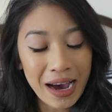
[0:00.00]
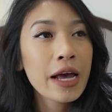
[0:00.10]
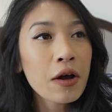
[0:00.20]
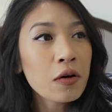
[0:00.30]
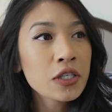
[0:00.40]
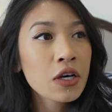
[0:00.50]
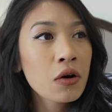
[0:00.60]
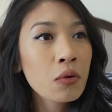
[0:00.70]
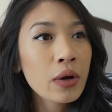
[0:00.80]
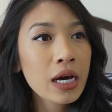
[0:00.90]
And
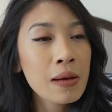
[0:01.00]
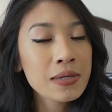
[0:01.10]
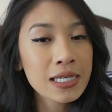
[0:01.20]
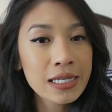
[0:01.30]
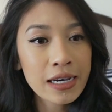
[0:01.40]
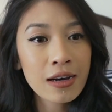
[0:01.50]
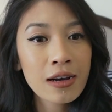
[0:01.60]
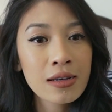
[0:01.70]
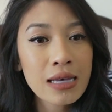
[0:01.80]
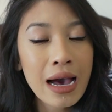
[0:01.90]
also when it comes to
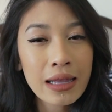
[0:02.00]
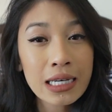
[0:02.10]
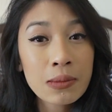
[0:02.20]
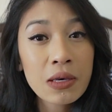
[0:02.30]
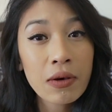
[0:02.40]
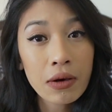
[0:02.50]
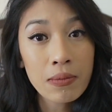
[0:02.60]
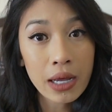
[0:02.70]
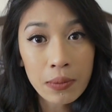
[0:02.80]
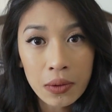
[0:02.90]
stickers, I like to be very
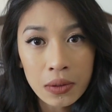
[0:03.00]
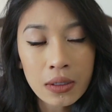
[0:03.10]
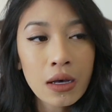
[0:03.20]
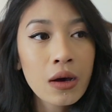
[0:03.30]
minimal.